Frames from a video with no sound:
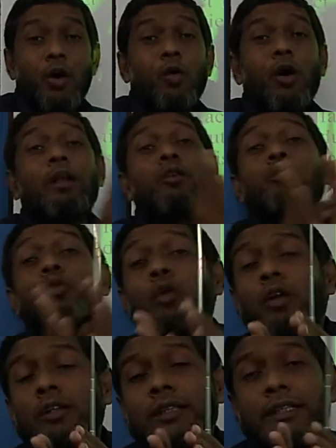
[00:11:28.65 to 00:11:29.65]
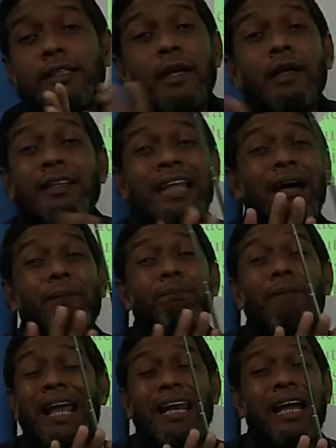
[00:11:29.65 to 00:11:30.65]
or two clauses, the
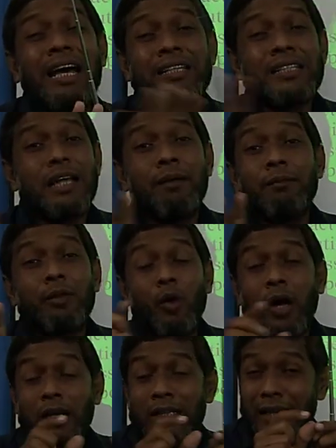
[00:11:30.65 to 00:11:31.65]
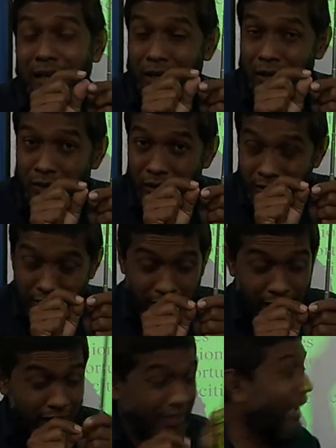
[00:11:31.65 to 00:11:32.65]
markers or the
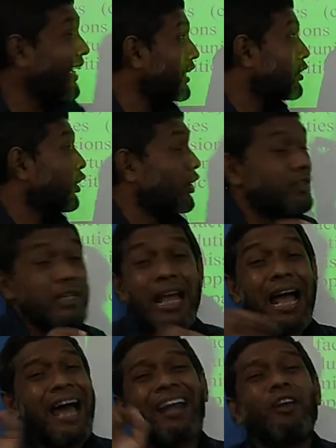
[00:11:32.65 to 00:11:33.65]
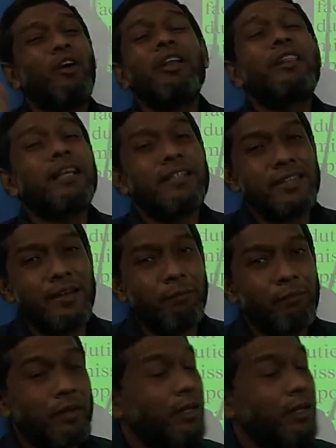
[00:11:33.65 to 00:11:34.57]
connectors are not the same.